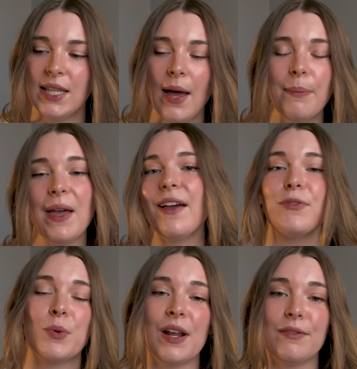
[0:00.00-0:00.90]
that bad
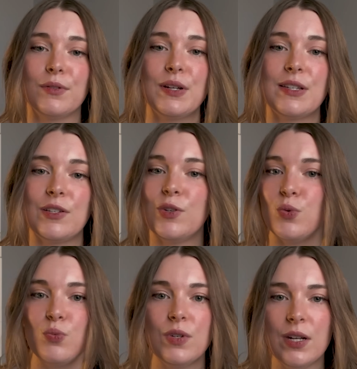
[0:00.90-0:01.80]
for whatever reason
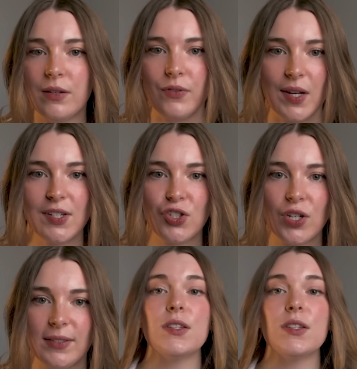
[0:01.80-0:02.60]
you didn't finish it.